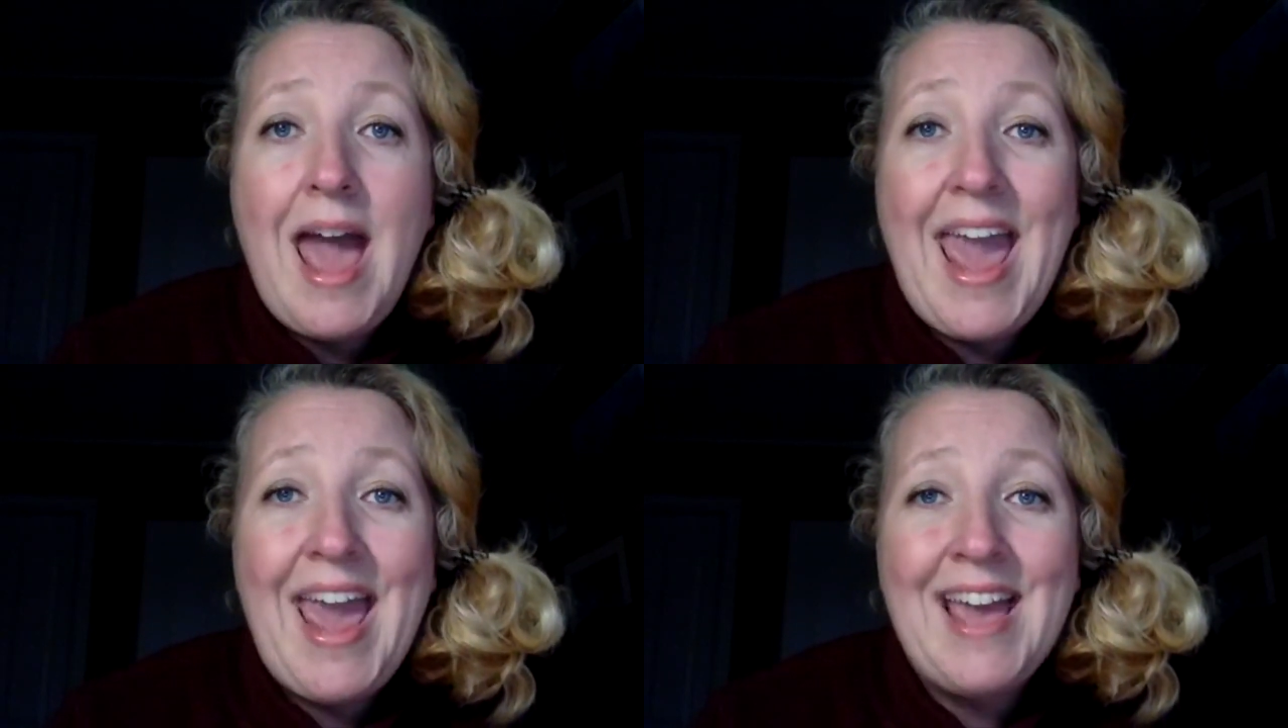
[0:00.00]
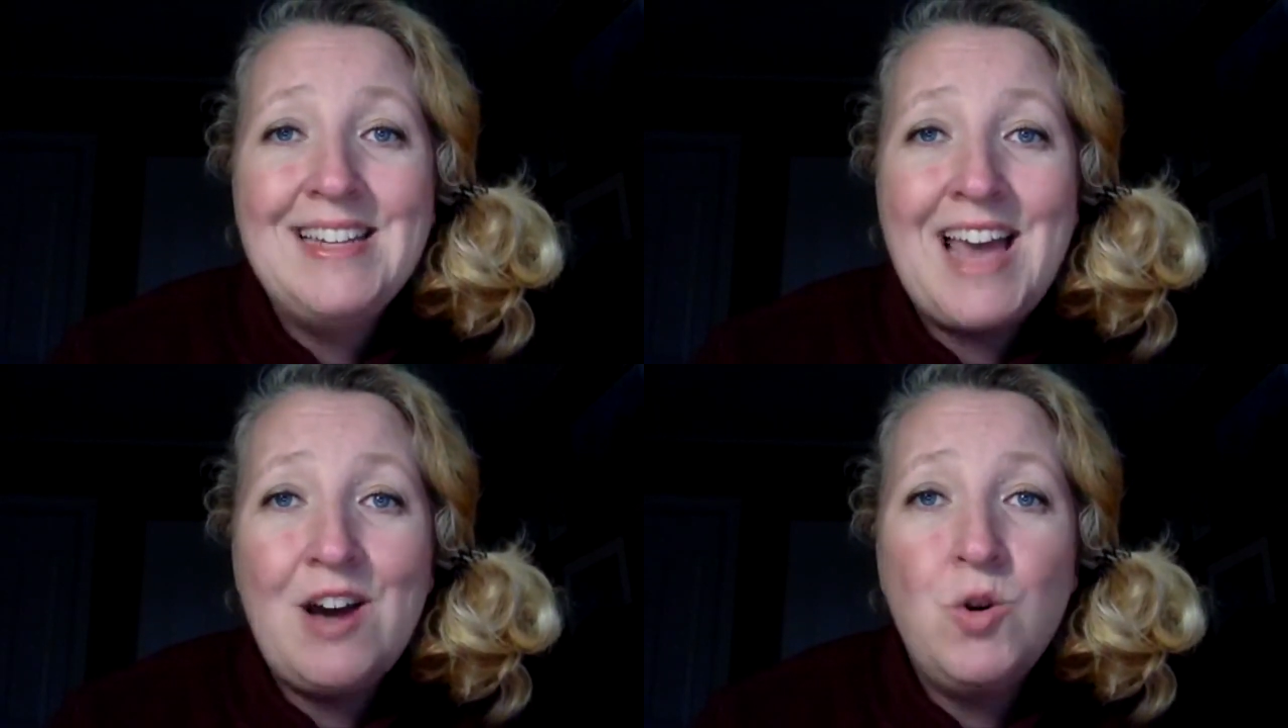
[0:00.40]

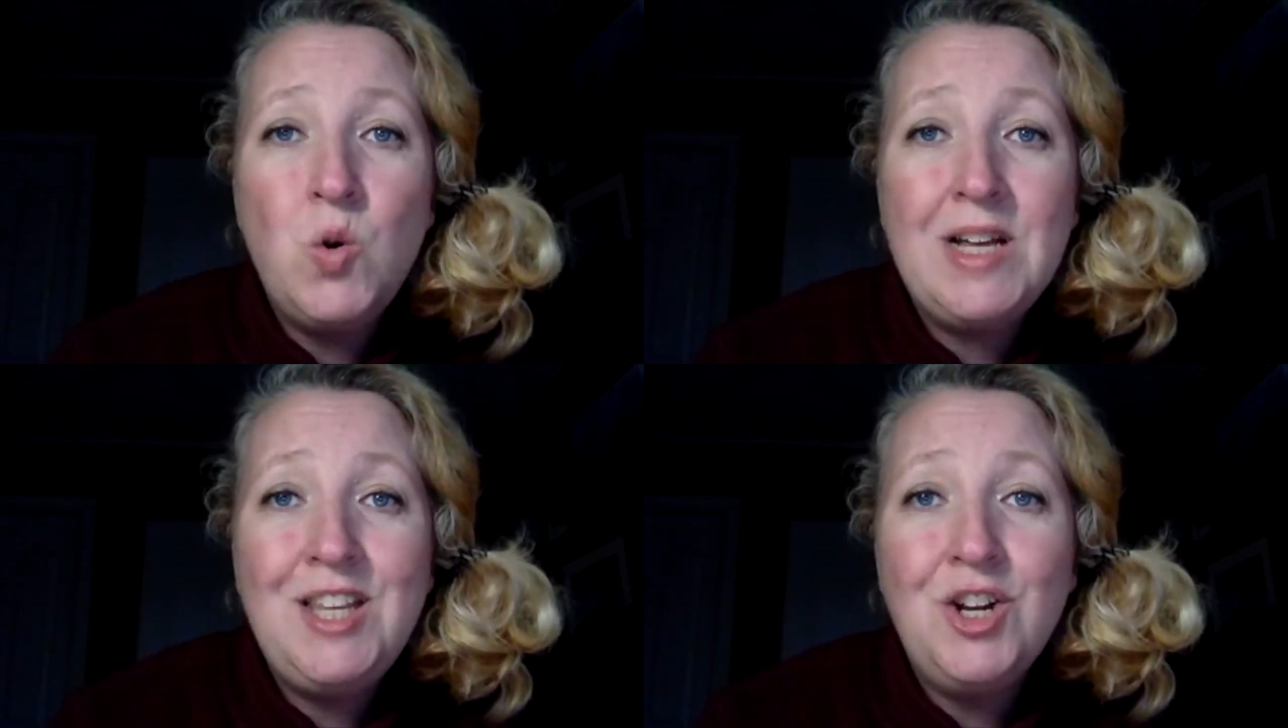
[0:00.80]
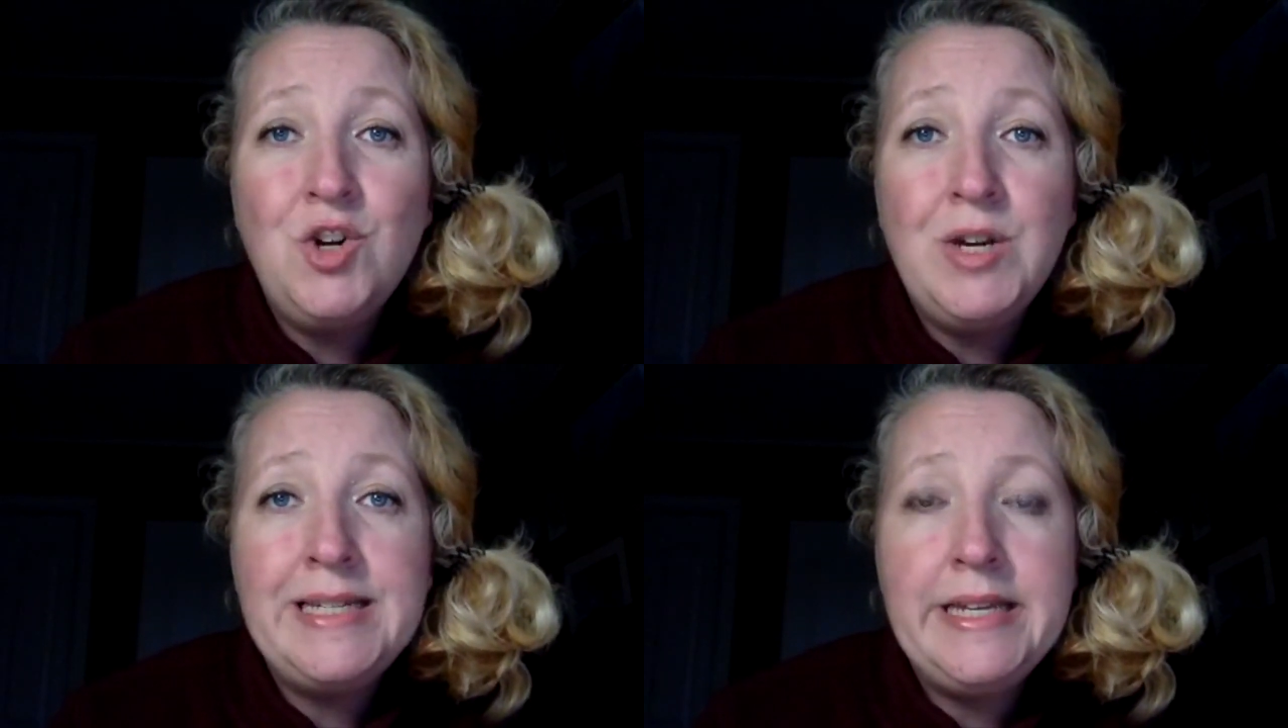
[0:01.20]
and how quickly you're
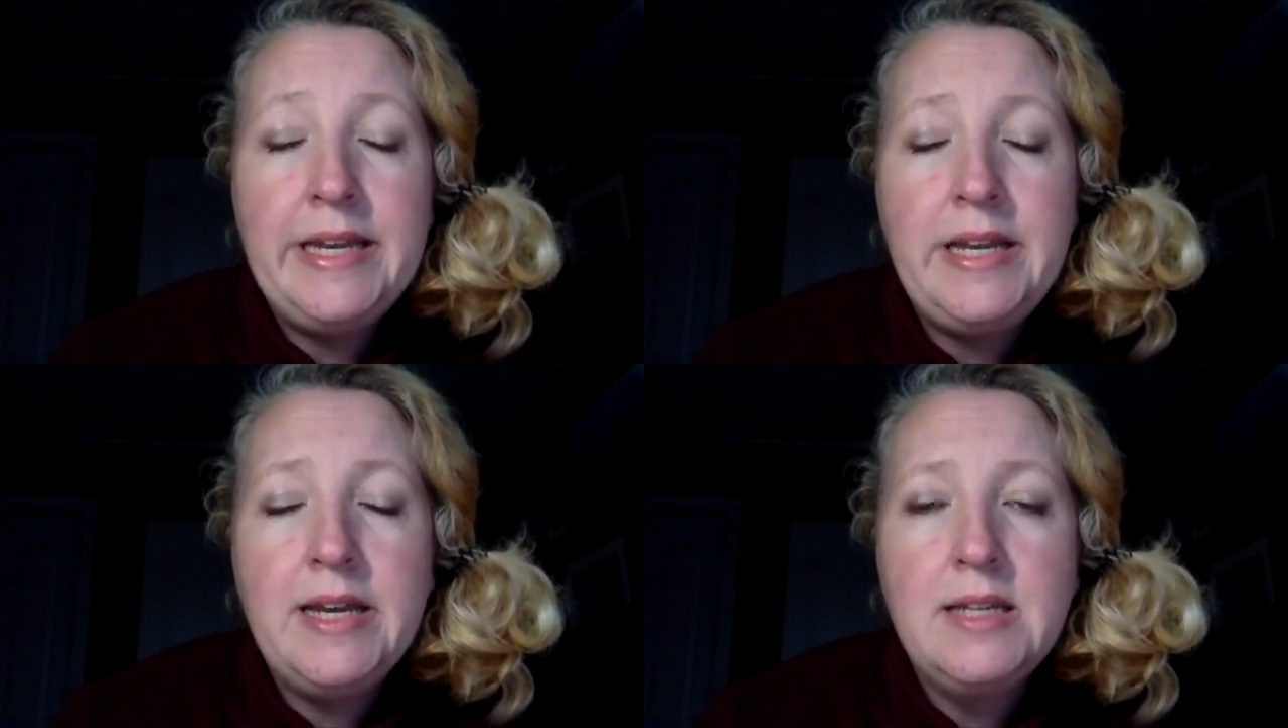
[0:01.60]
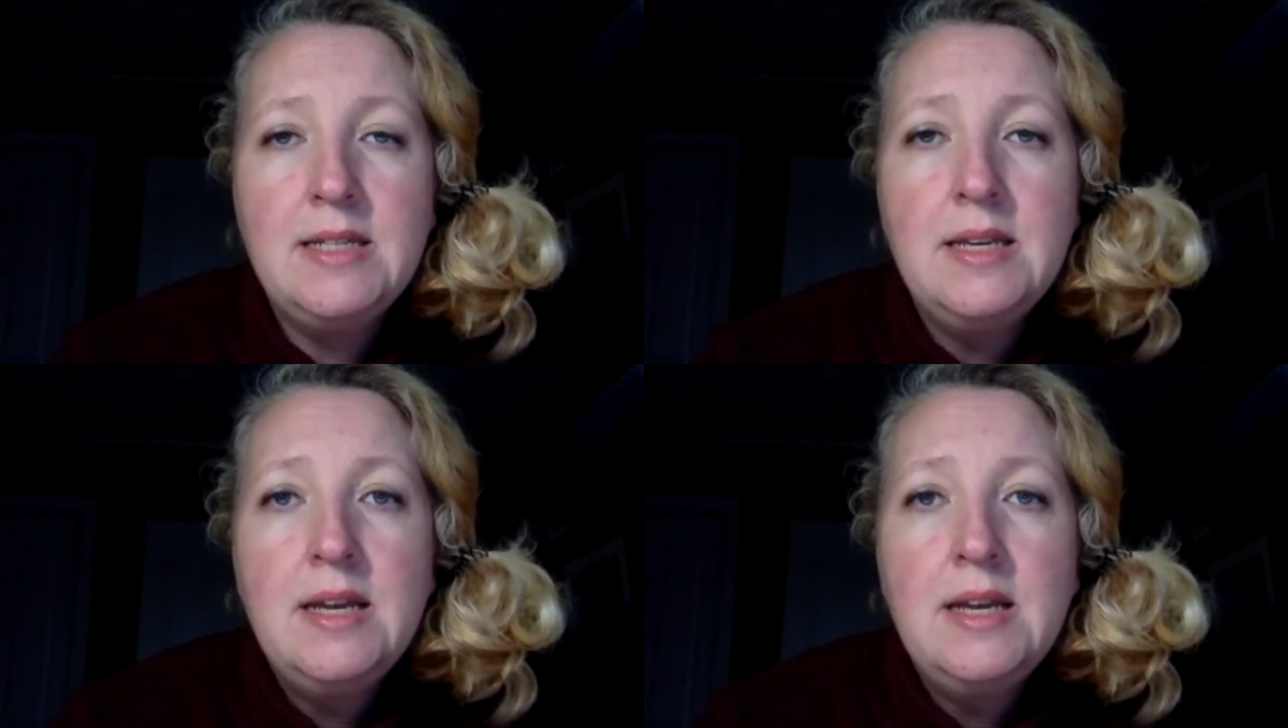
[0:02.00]
going to need it.